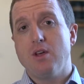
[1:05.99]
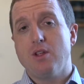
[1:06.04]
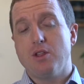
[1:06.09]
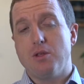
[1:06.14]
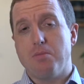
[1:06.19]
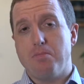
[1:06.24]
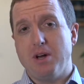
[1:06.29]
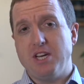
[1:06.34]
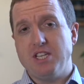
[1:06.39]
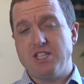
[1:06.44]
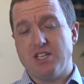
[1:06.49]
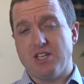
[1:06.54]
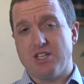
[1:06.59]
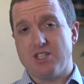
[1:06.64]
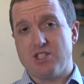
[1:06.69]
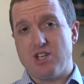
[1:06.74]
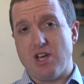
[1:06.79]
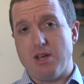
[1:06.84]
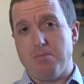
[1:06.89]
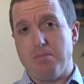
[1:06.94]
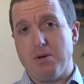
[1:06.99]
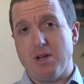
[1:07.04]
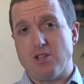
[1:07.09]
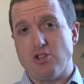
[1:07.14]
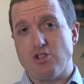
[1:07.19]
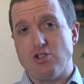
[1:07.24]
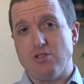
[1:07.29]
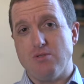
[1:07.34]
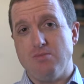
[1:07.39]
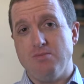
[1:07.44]
the basic state
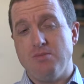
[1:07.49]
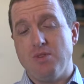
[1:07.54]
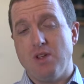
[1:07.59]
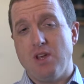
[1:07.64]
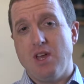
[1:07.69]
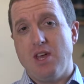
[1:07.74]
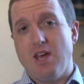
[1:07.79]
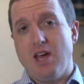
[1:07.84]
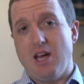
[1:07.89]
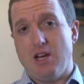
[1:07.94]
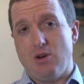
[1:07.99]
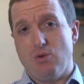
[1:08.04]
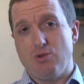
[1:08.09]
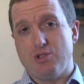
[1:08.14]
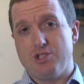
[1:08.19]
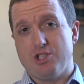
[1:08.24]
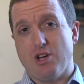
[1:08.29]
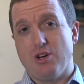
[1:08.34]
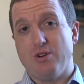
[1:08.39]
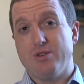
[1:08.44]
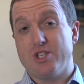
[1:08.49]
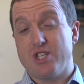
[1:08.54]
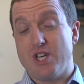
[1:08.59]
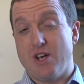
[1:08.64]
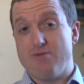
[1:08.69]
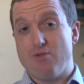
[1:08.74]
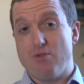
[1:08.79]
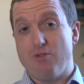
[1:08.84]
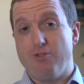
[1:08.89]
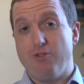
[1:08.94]
pension and also
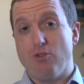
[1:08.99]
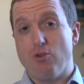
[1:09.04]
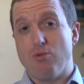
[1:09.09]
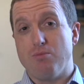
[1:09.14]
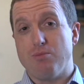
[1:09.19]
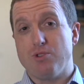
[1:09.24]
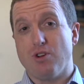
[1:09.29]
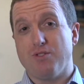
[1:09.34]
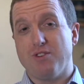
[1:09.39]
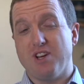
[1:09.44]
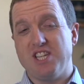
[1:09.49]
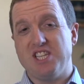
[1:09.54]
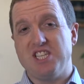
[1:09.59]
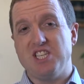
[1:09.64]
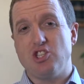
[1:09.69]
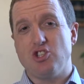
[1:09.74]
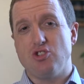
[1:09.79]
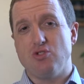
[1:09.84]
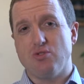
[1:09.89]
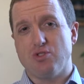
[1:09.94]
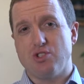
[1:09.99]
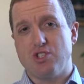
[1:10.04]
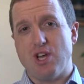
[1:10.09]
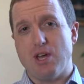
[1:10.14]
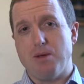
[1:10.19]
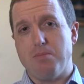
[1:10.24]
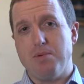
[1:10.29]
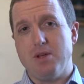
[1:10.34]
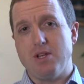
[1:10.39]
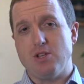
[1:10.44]
several forms of additional
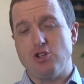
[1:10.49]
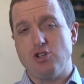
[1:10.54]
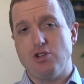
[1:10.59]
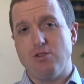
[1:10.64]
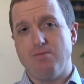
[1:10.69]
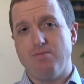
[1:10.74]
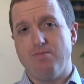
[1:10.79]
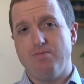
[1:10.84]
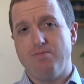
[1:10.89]
state pension.